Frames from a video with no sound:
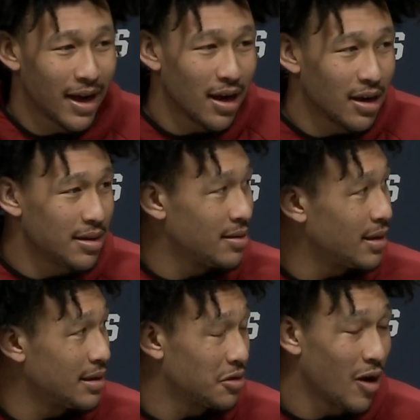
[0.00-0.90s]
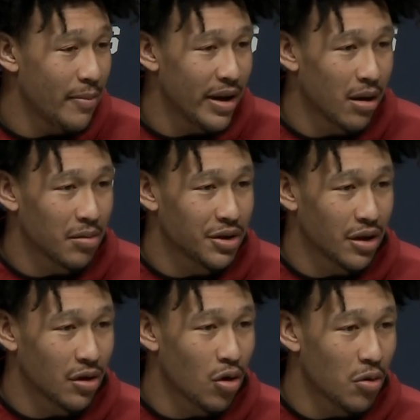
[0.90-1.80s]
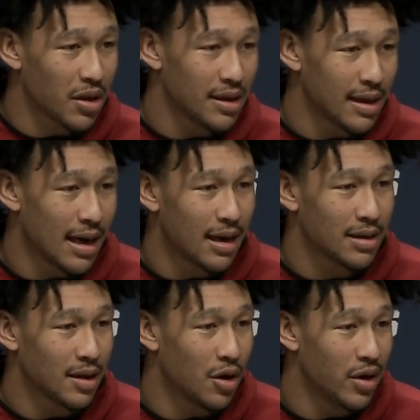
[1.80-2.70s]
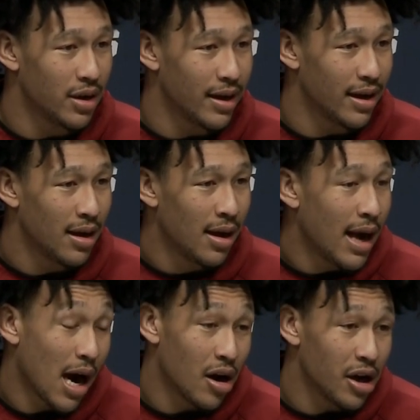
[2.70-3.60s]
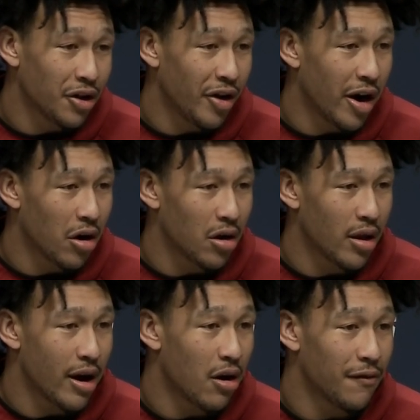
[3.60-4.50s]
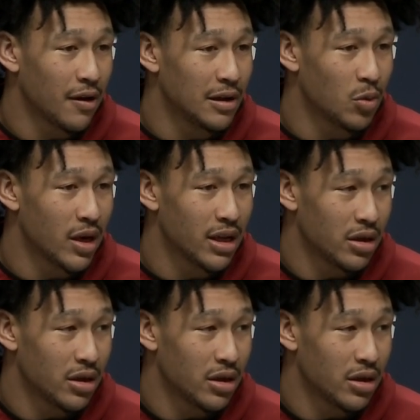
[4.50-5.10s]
Yeah, it's great being able to share the court with these guys, knowing that how hungry they are for these wins.